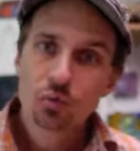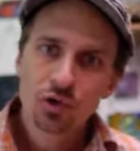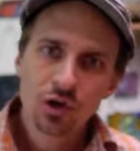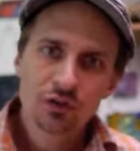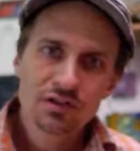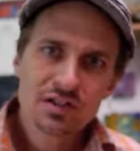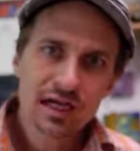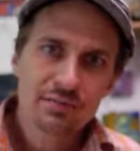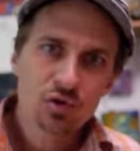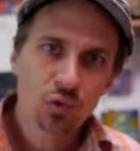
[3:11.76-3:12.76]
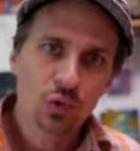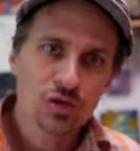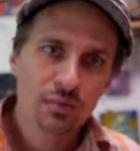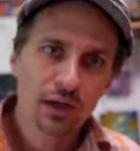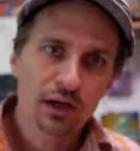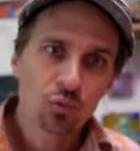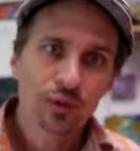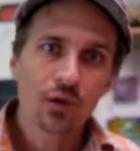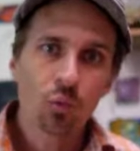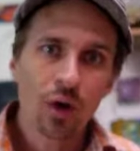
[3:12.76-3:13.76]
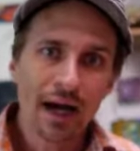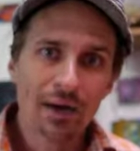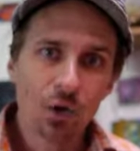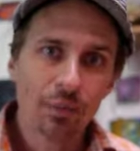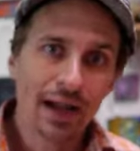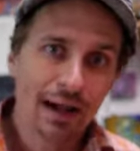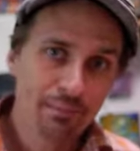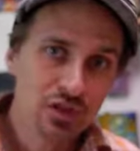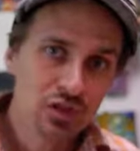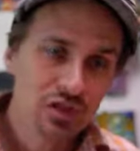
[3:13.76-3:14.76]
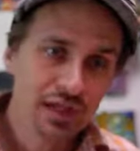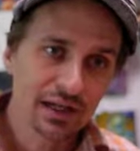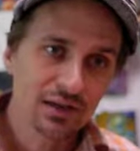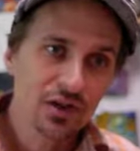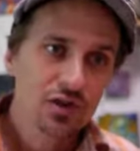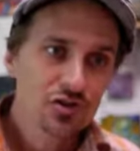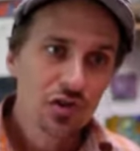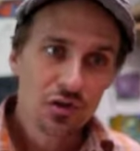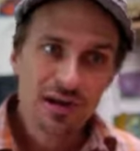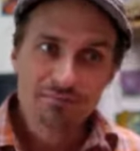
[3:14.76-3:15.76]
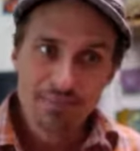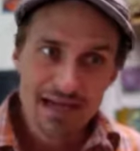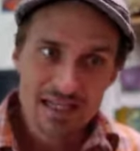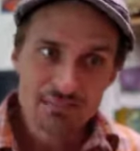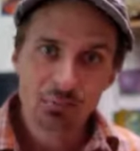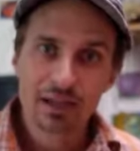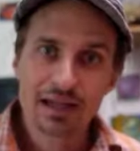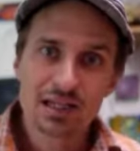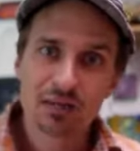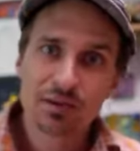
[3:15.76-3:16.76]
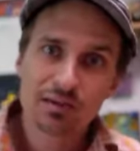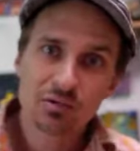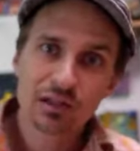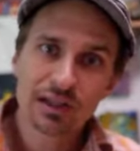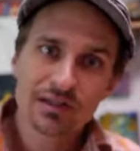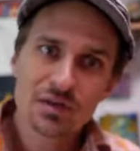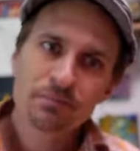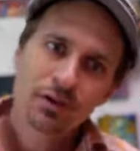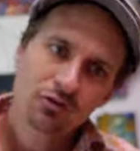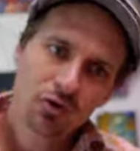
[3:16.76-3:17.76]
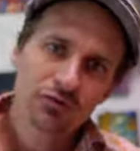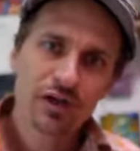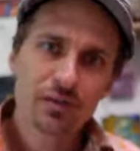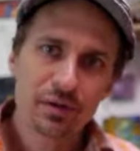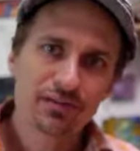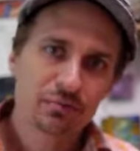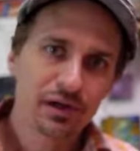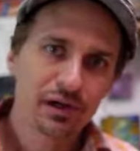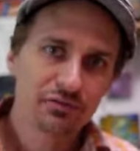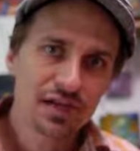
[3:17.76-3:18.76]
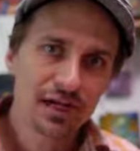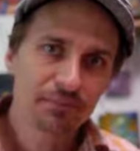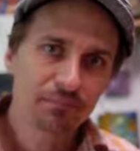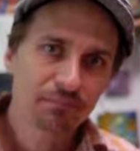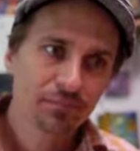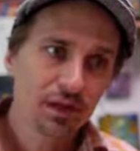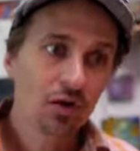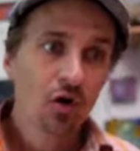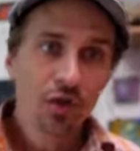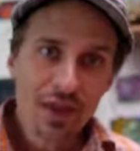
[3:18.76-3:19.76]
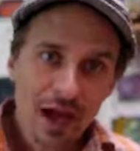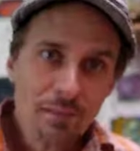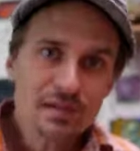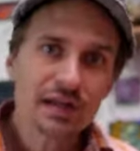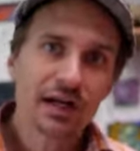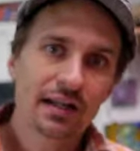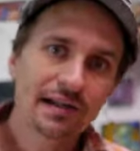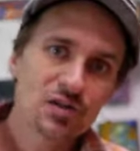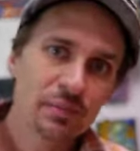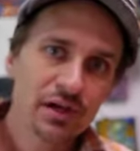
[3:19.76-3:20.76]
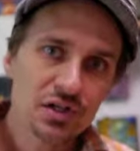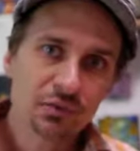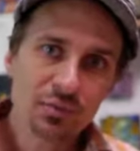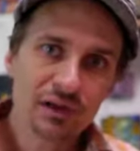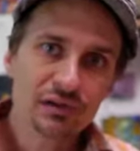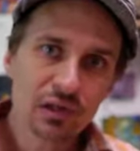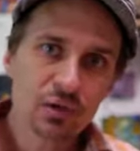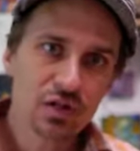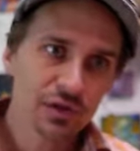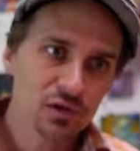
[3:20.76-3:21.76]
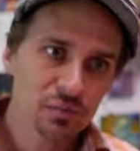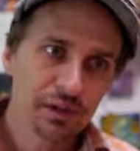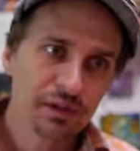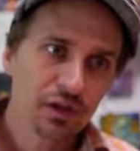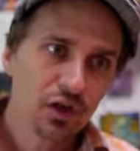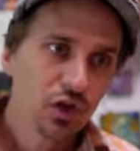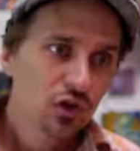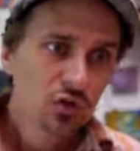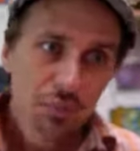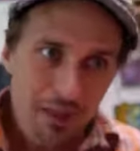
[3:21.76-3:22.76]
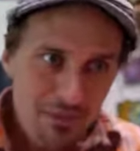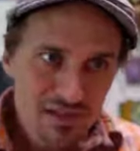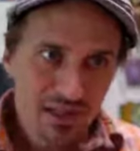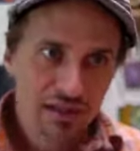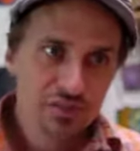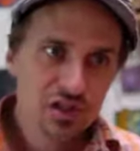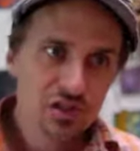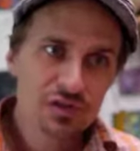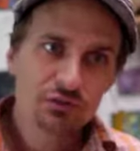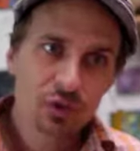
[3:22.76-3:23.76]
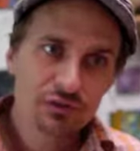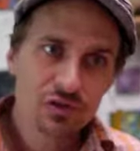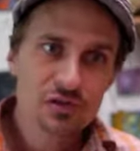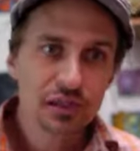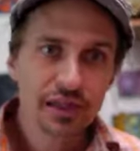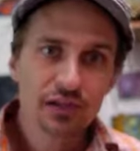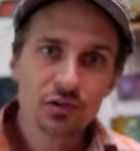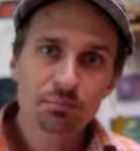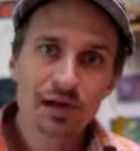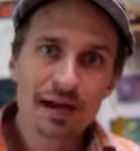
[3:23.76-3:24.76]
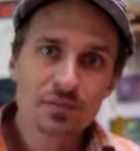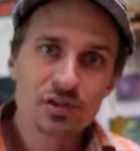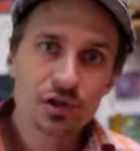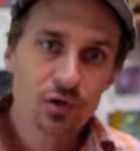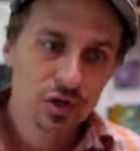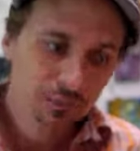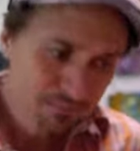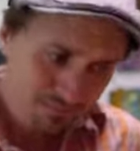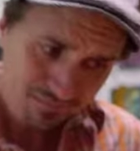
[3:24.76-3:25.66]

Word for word: will oftentimes correspond with a wide open aperture setting, so that you have maximum light coming through the lens for a very brief period of time. On the opposite end of that spectrum would be a slow shutter speed. You've probably seen images of rivers, lakes, perhaps the ocean,